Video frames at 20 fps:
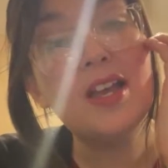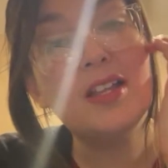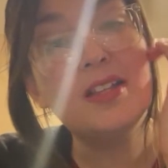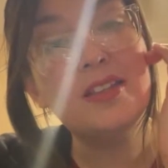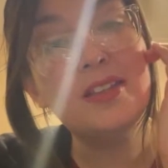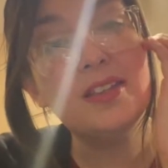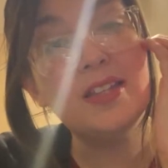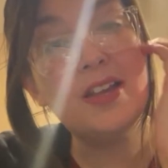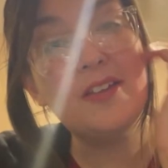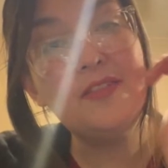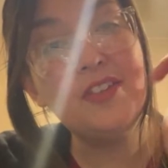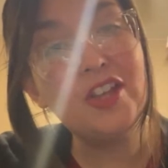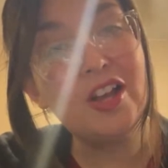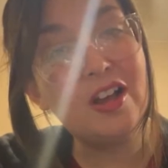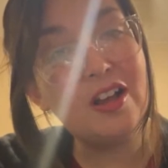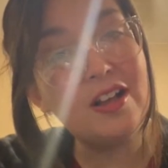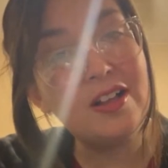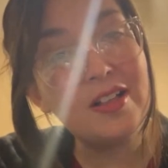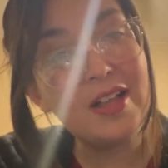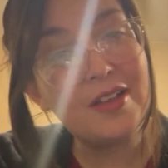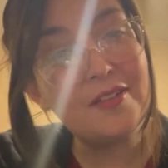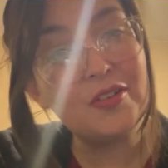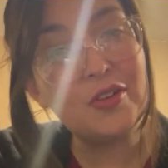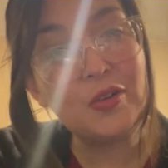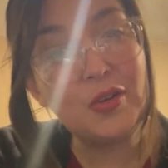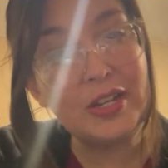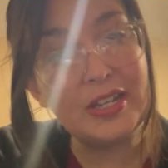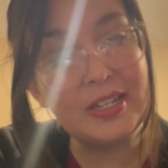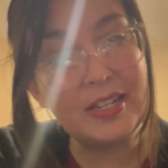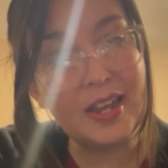Love y'all. Have a
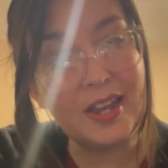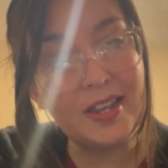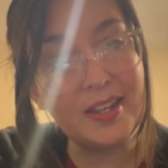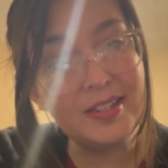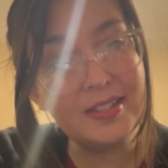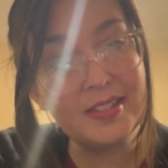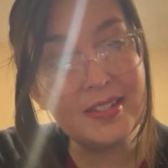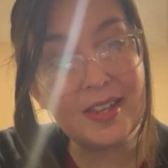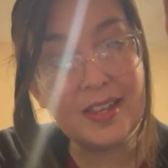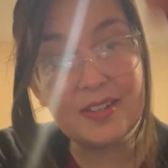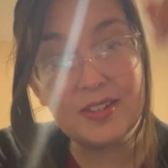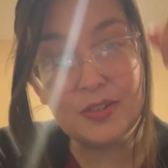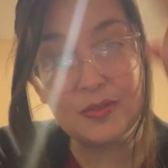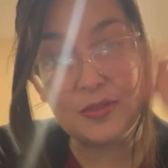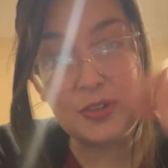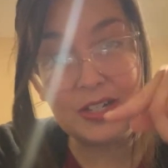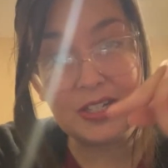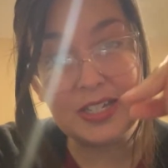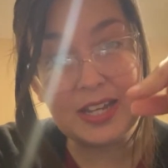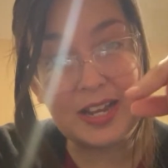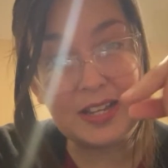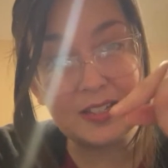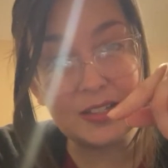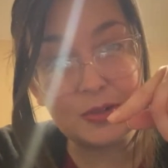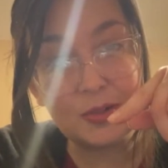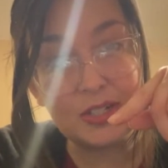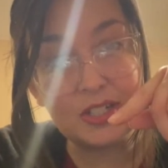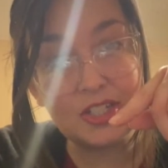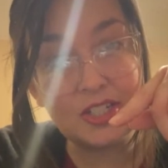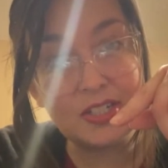great night. And don't forget to ask
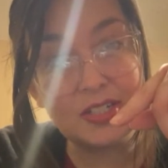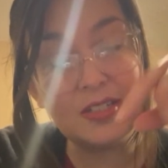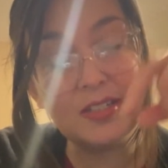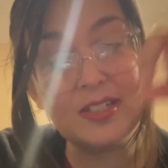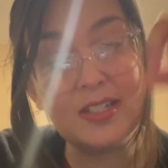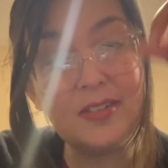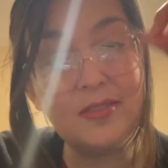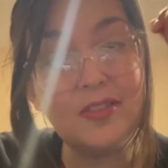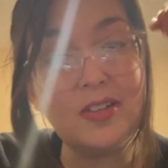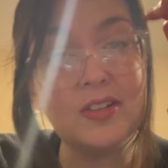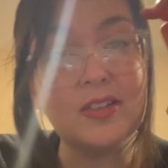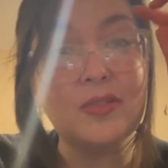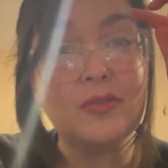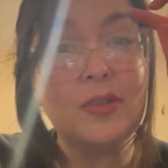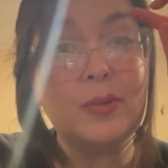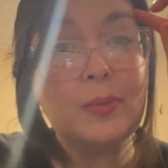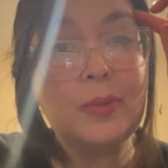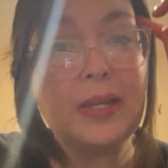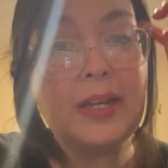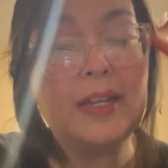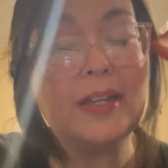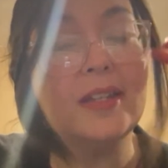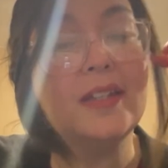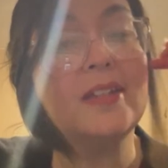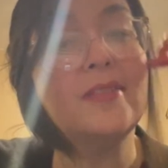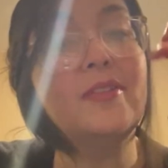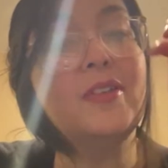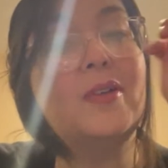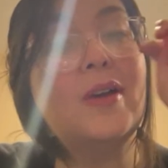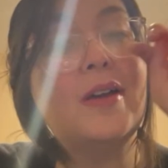questions, even on the replay,
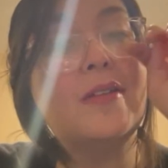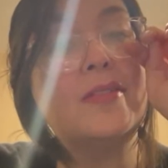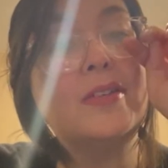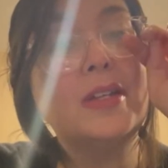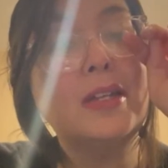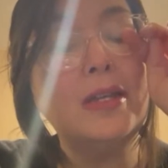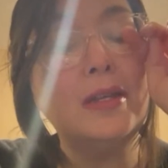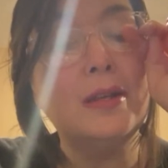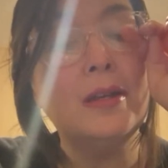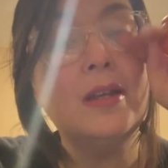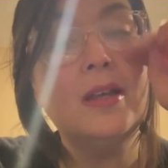if you have any.